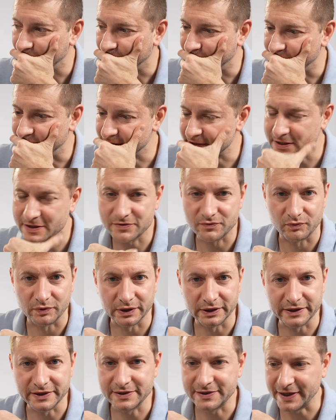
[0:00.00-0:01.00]
This is
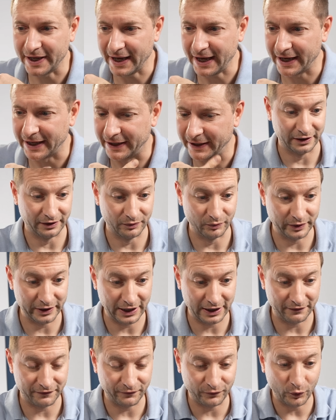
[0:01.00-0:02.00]
really sad. We've
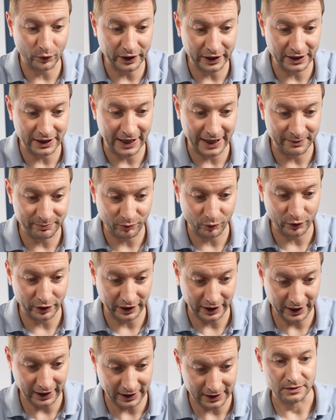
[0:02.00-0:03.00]
got
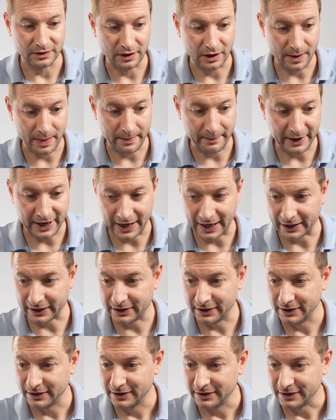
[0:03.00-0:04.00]
49.8 on the Mac,
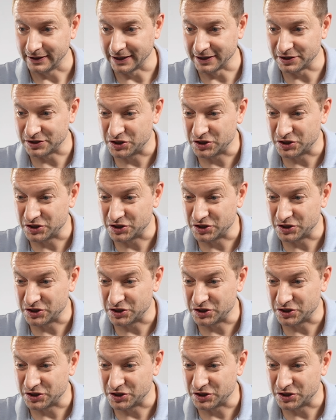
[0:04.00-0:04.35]
and